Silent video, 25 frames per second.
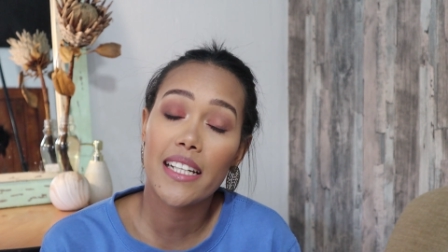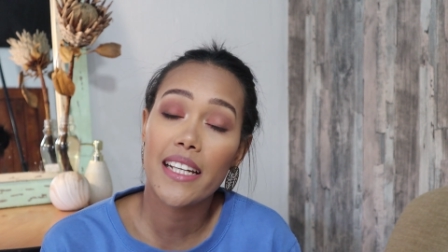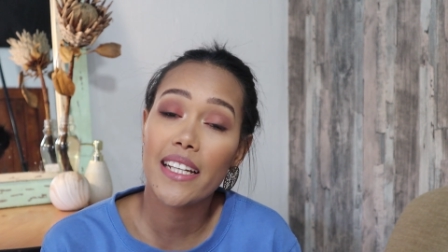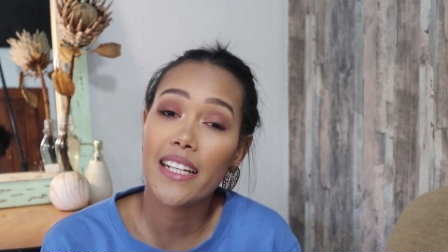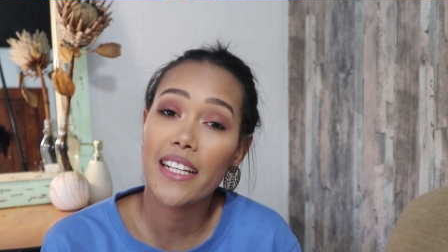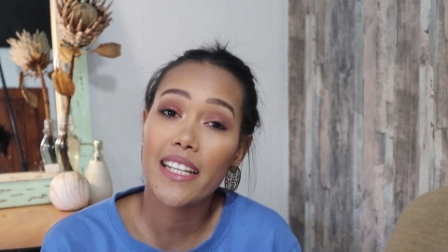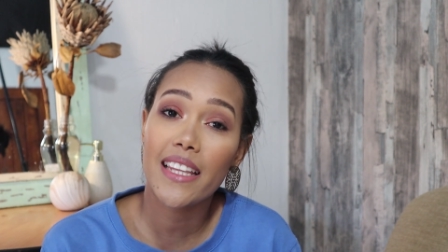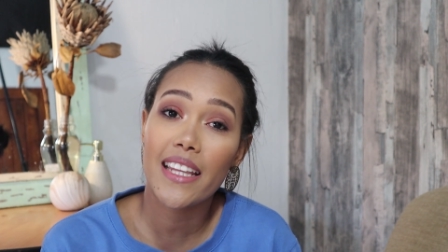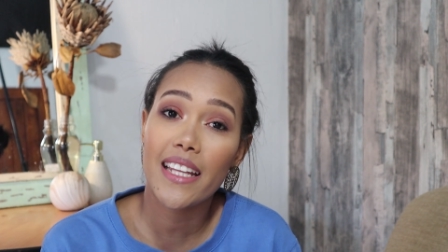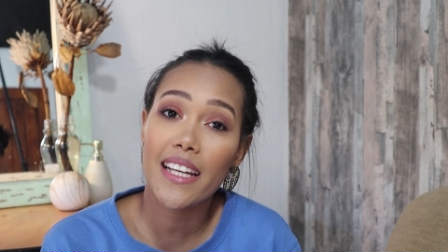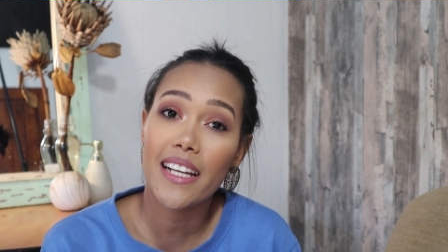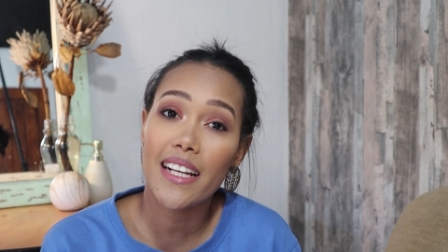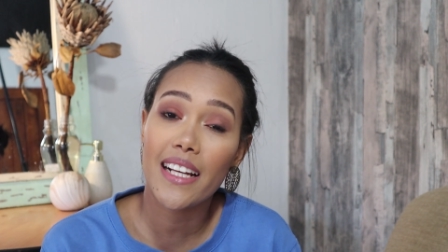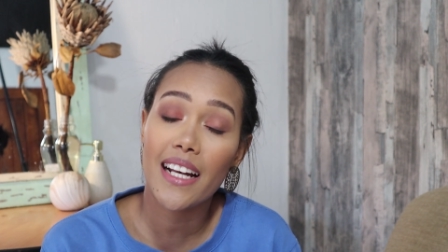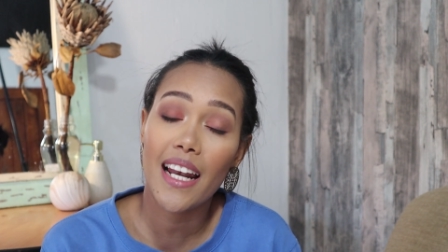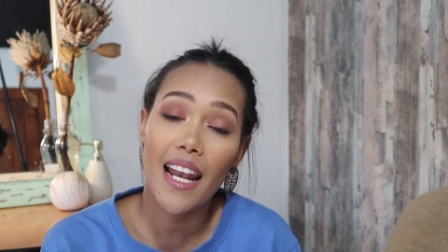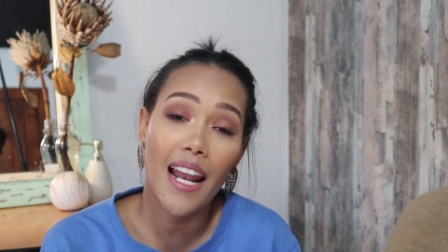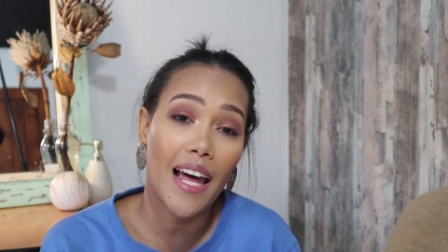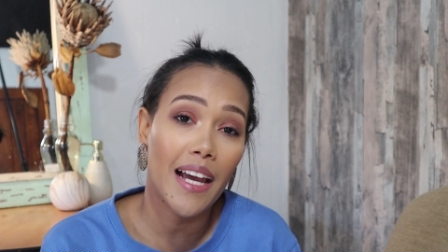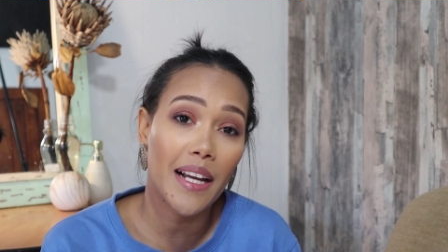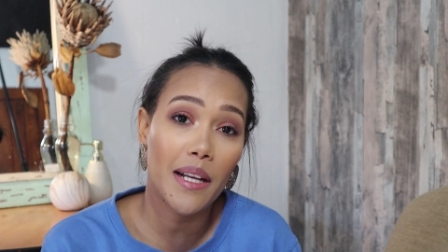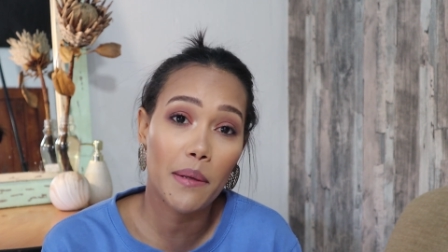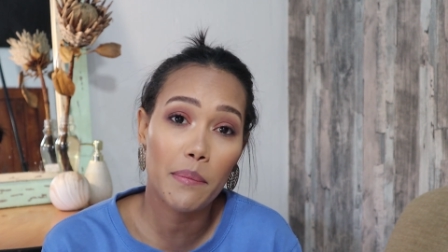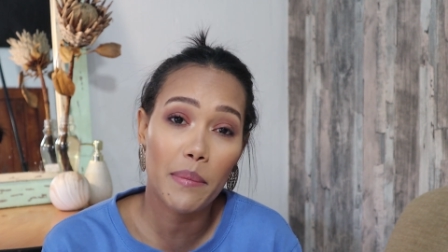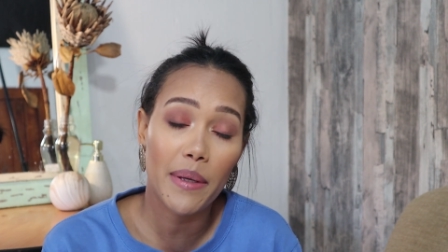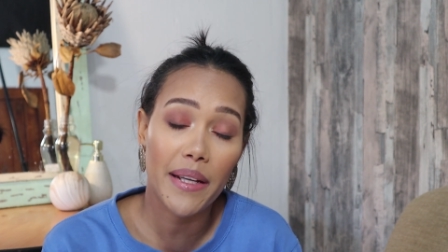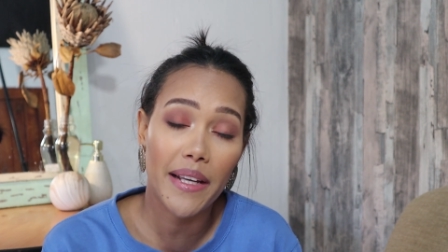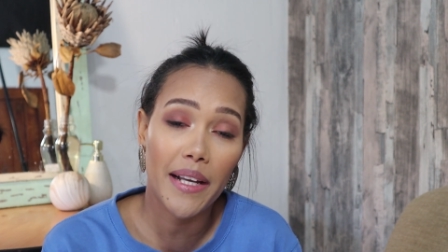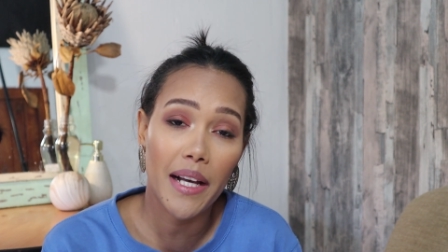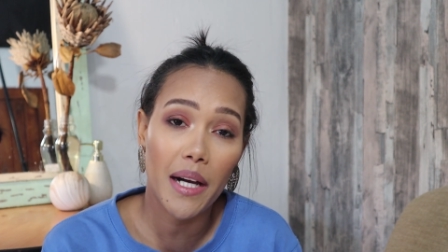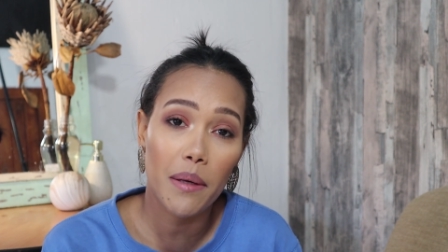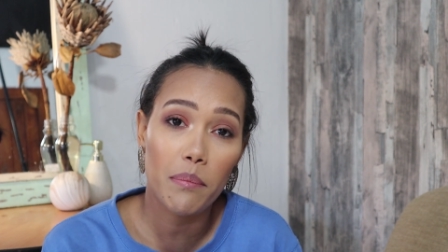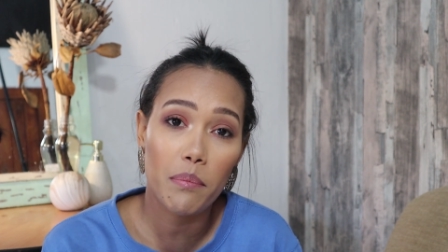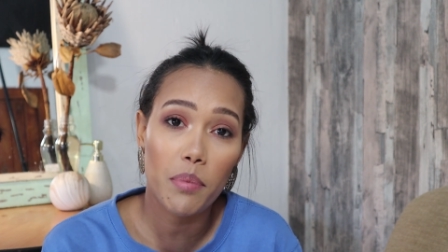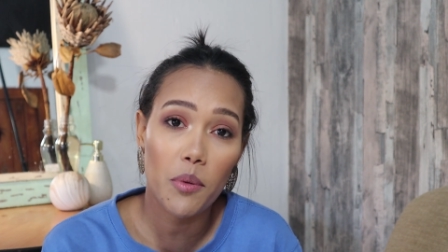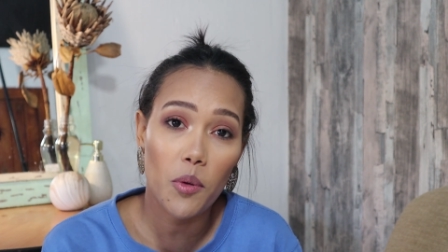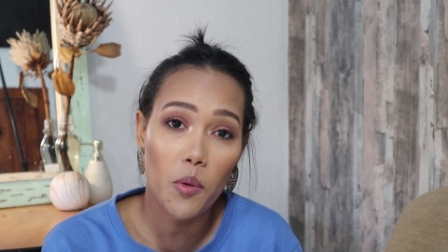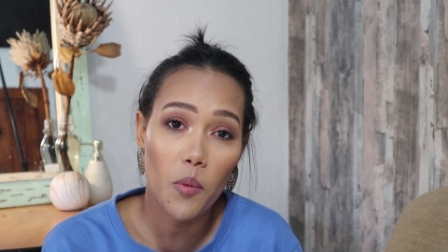anything like
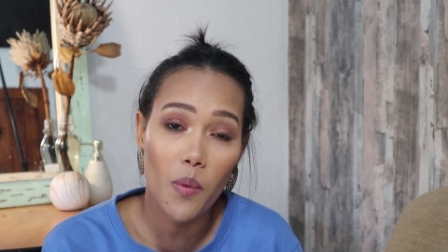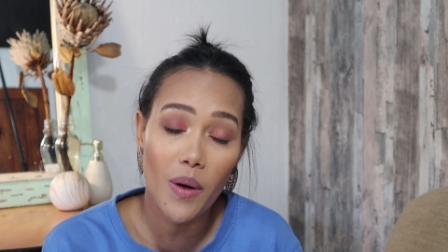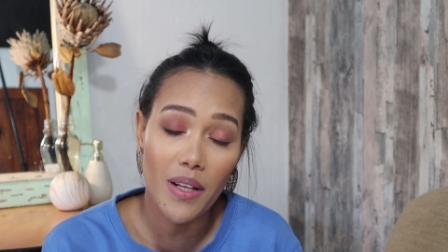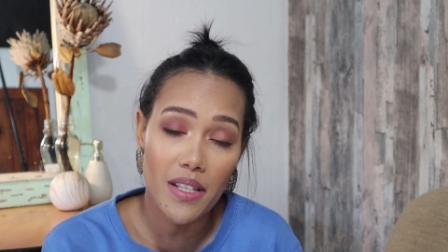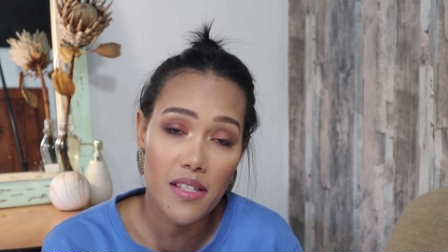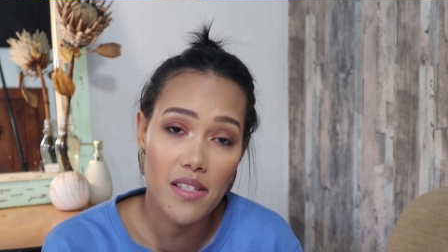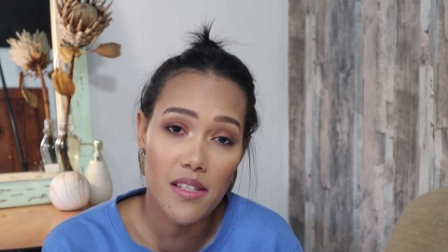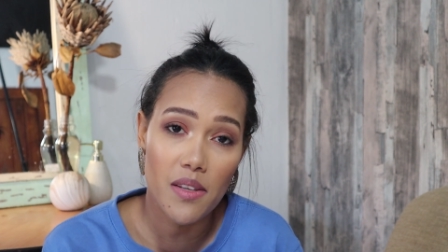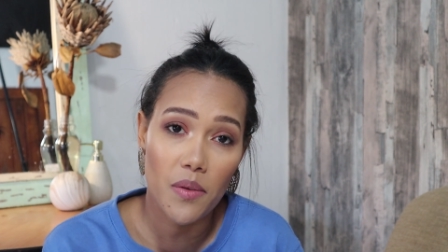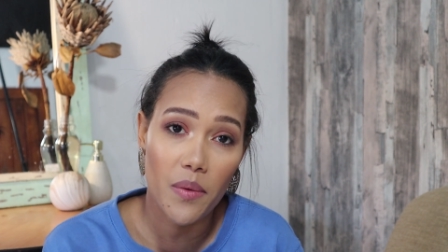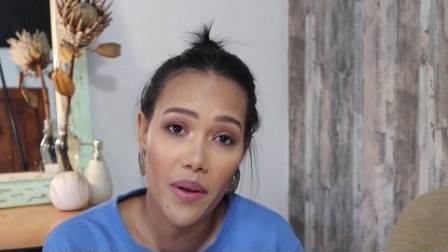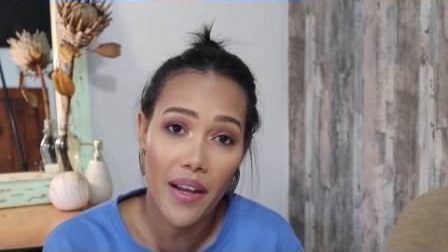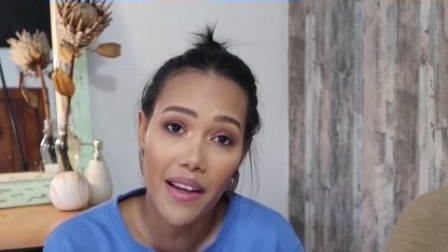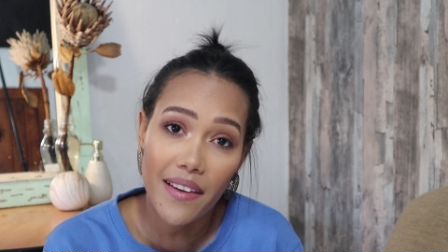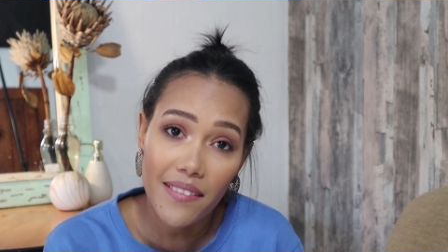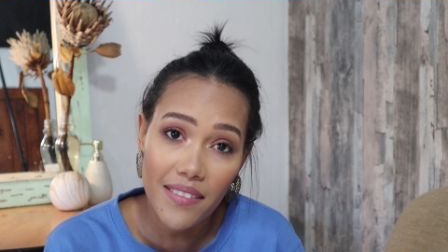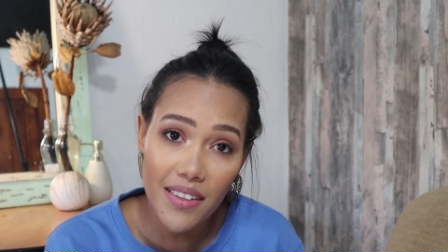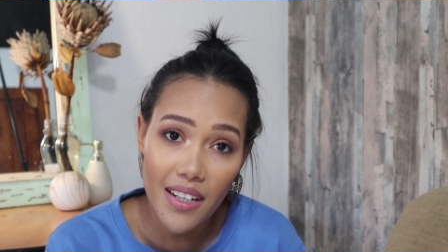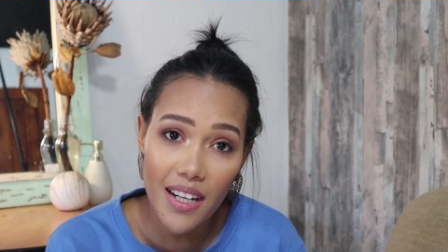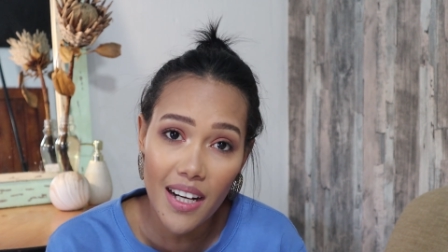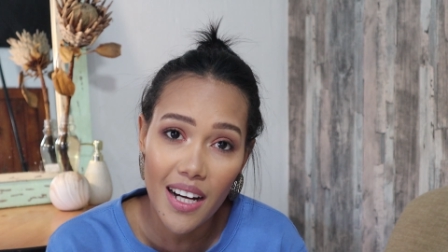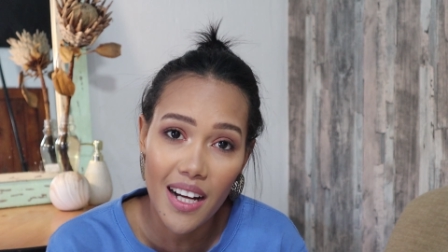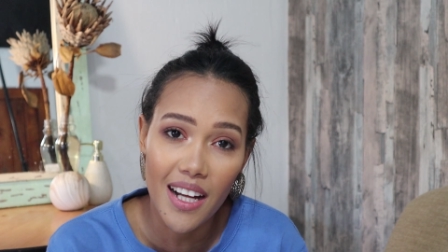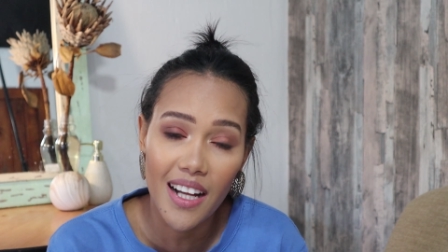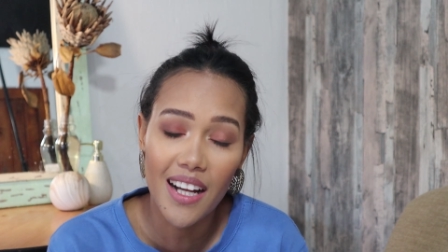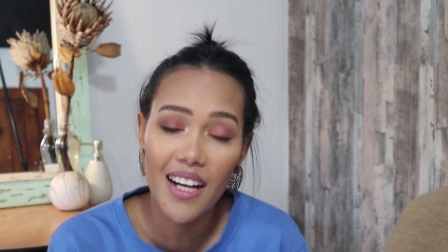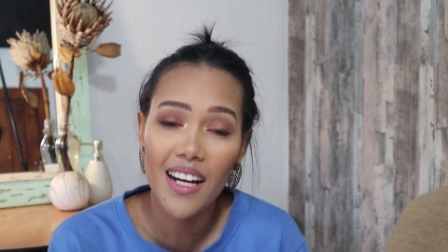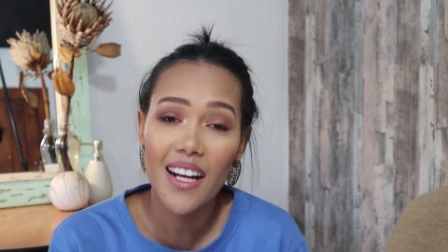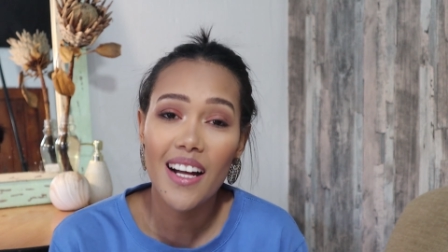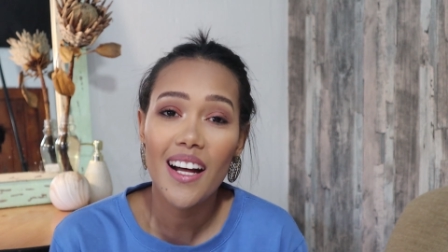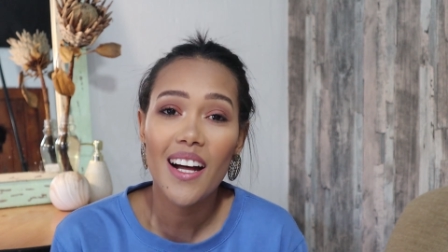makeup whatsoever.